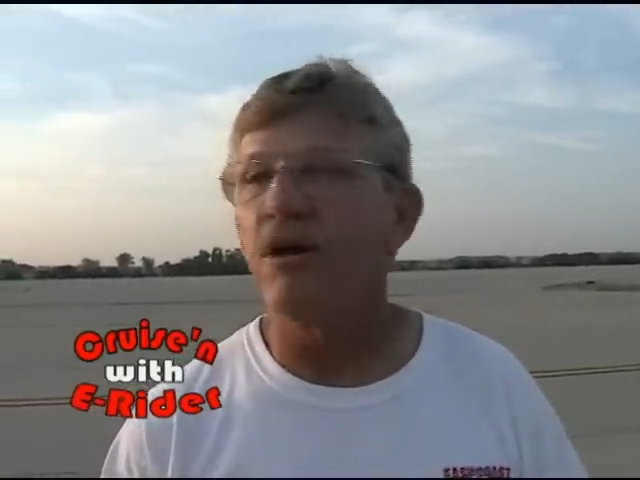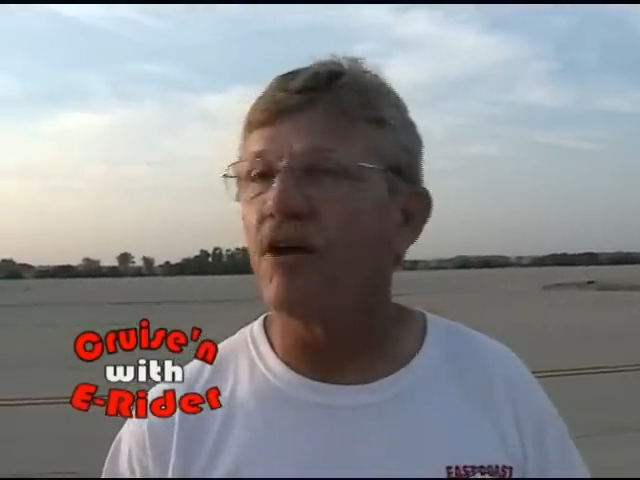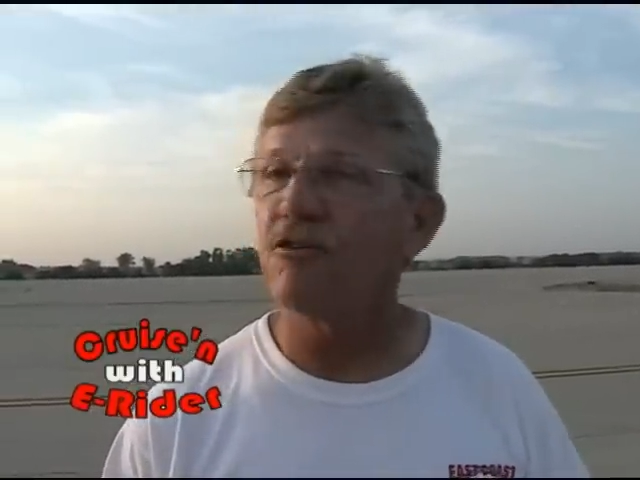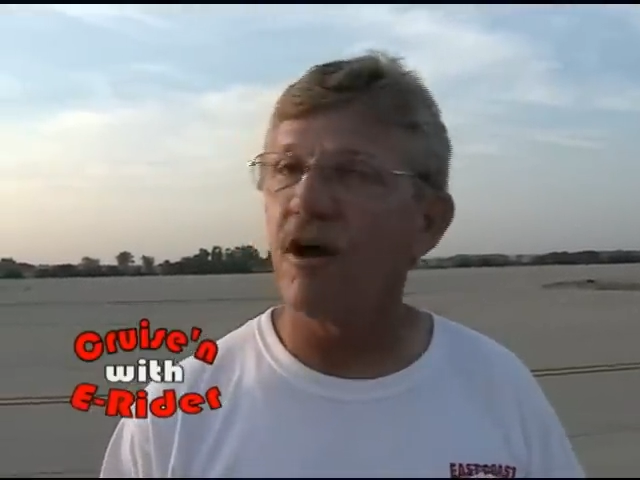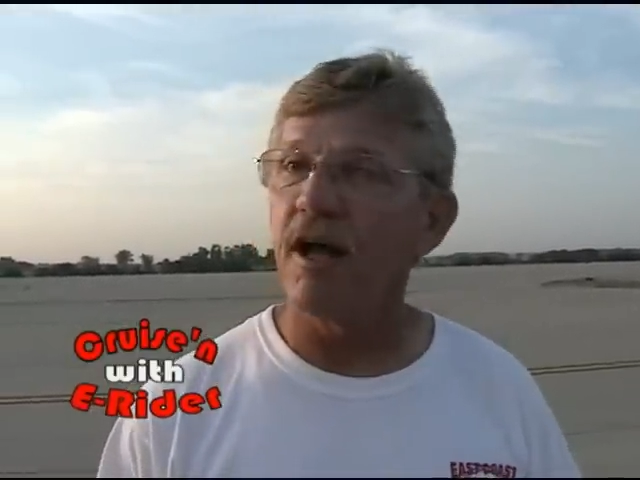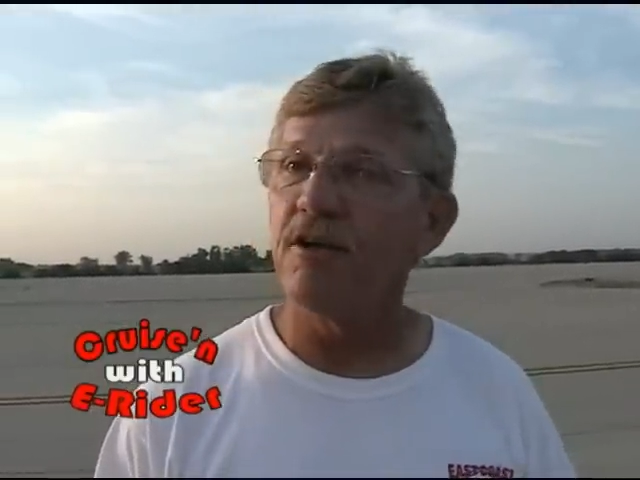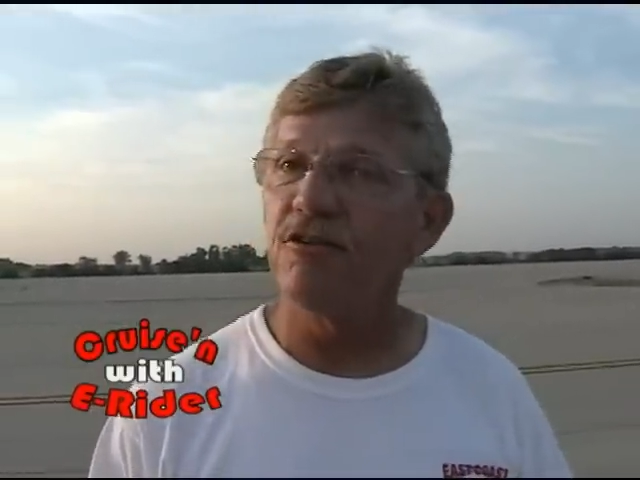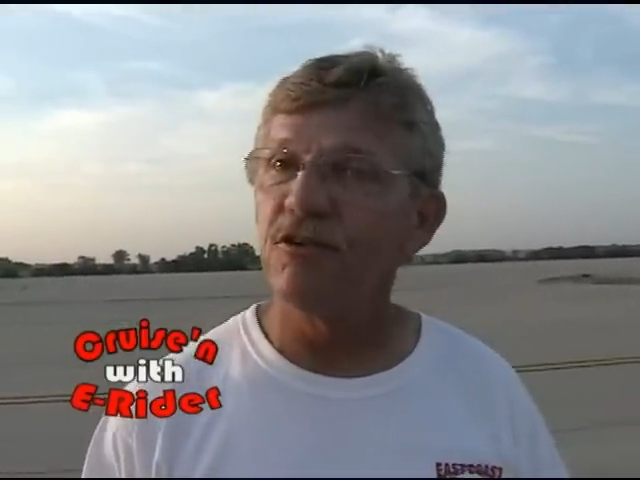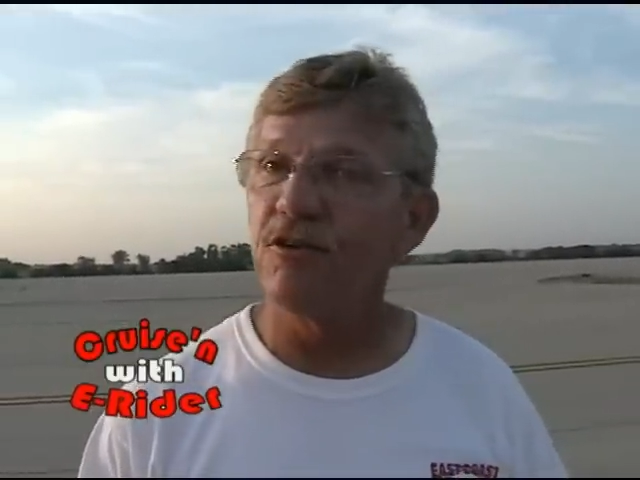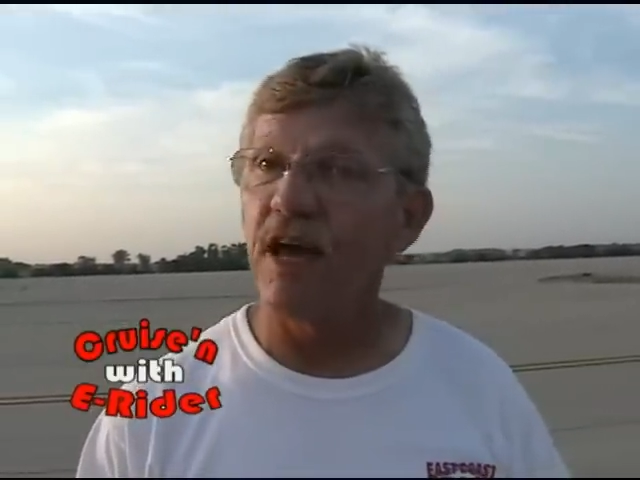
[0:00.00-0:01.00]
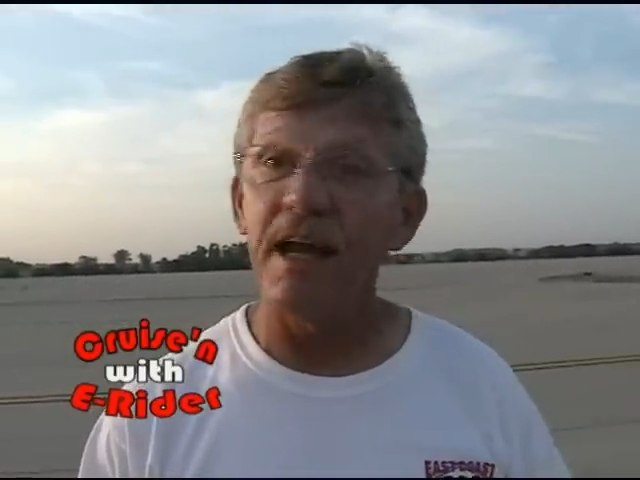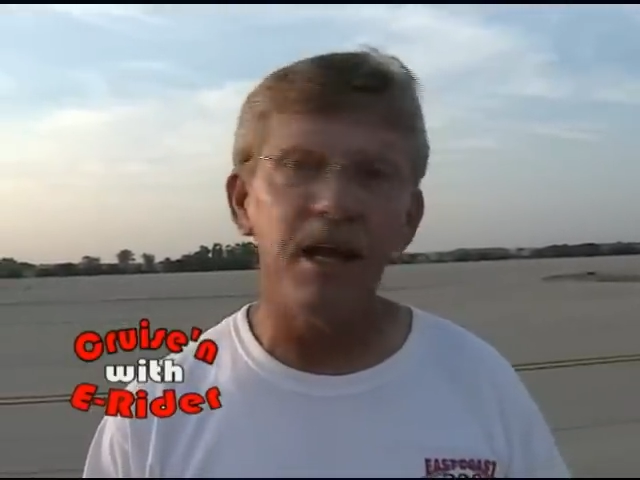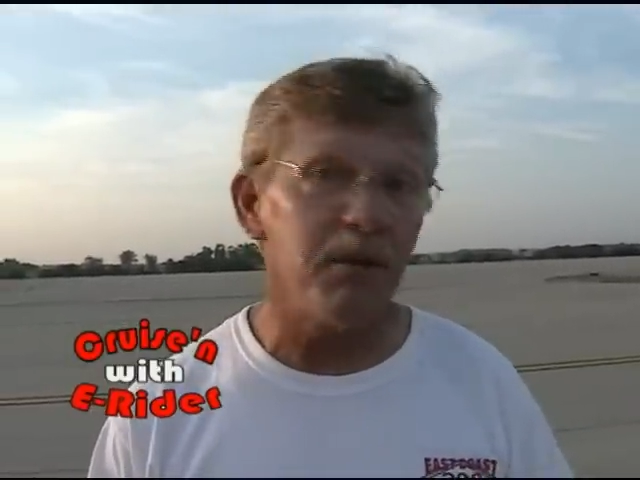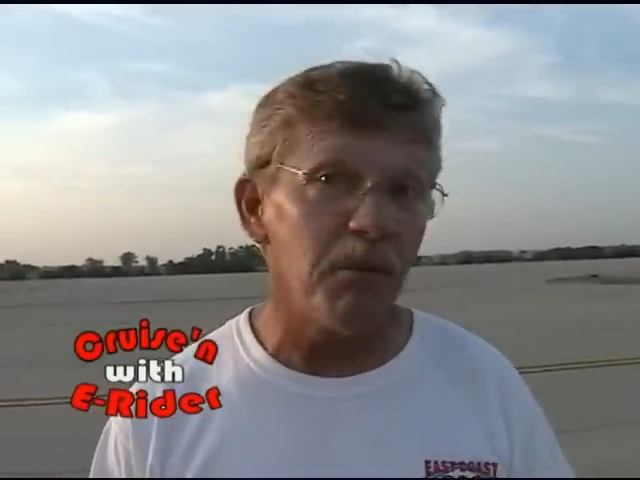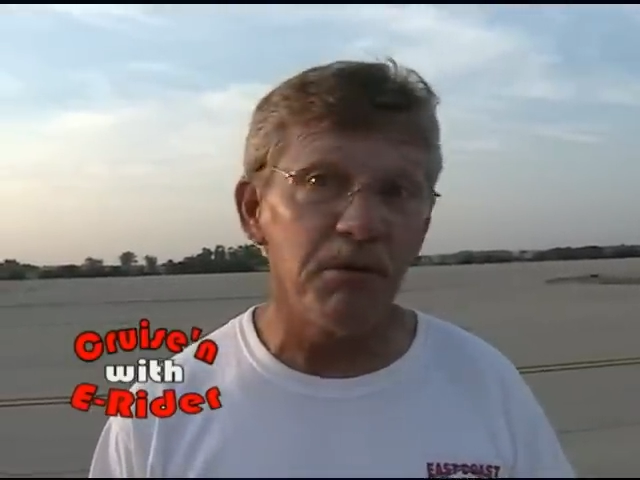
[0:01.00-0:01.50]
not trying to gain
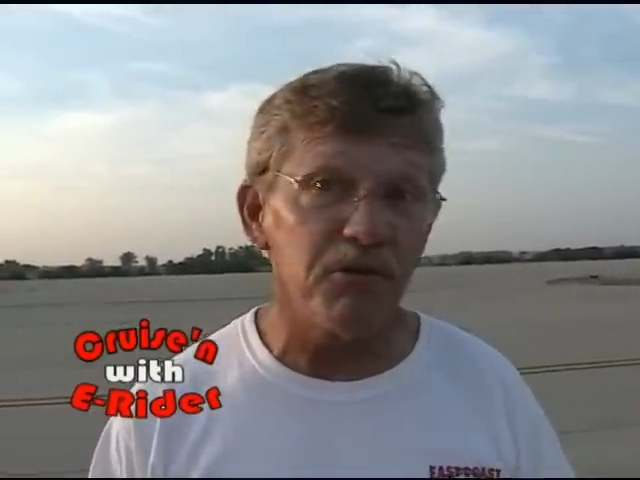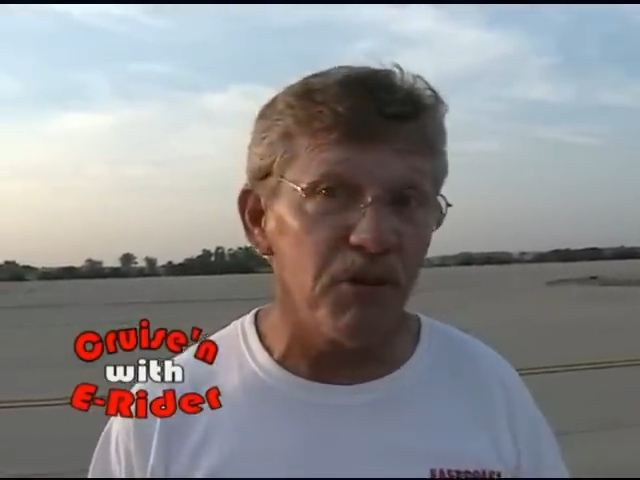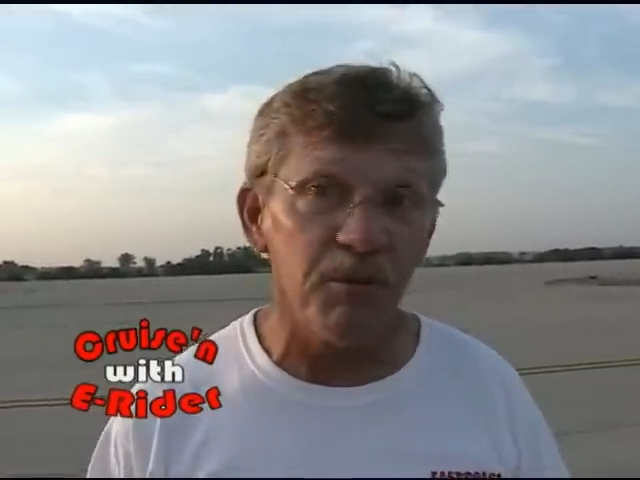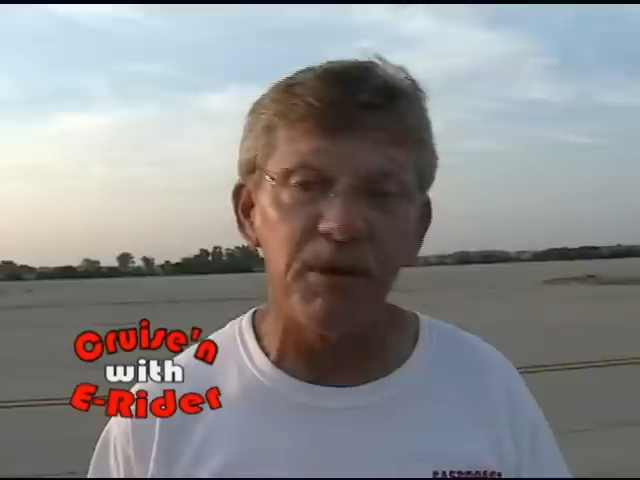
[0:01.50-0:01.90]
any publicity.